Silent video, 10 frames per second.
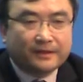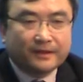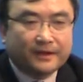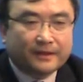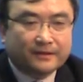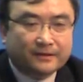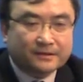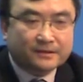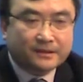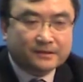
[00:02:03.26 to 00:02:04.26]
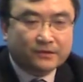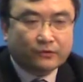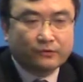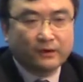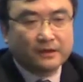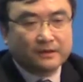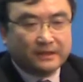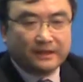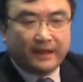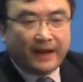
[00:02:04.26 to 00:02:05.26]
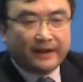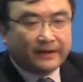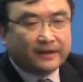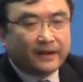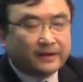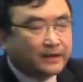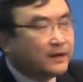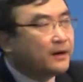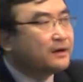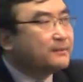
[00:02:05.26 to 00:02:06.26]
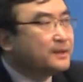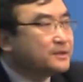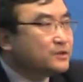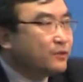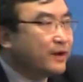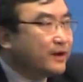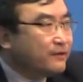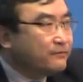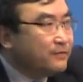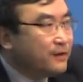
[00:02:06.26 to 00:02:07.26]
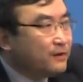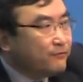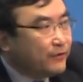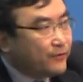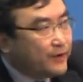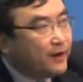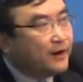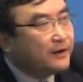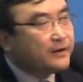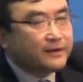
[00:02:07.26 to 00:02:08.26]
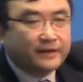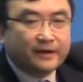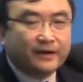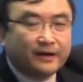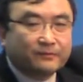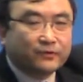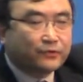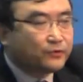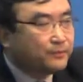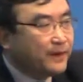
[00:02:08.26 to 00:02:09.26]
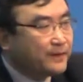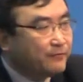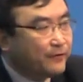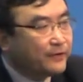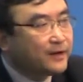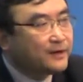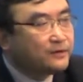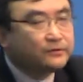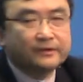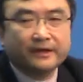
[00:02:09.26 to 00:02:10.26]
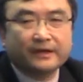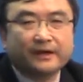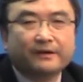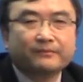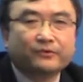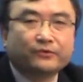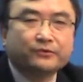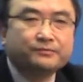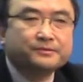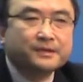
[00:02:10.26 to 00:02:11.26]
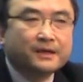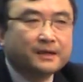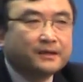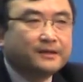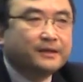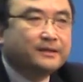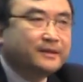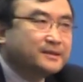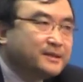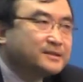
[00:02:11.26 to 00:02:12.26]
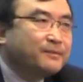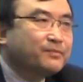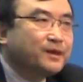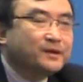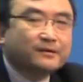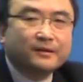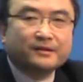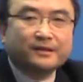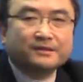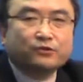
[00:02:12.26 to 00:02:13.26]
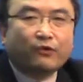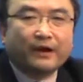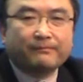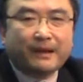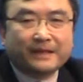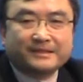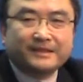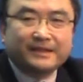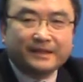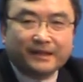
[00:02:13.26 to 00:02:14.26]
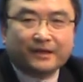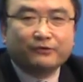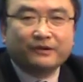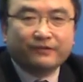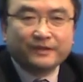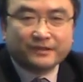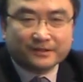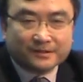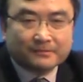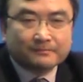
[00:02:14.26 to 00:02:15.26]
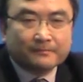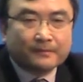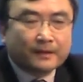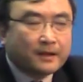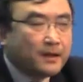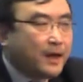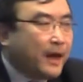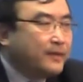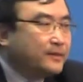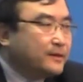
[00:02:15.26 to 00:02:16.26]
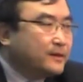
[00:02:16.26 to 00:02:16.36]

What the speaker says: indicators. So in any economies, you have very high income group and very low income group. This is something described by Gini coefficient. And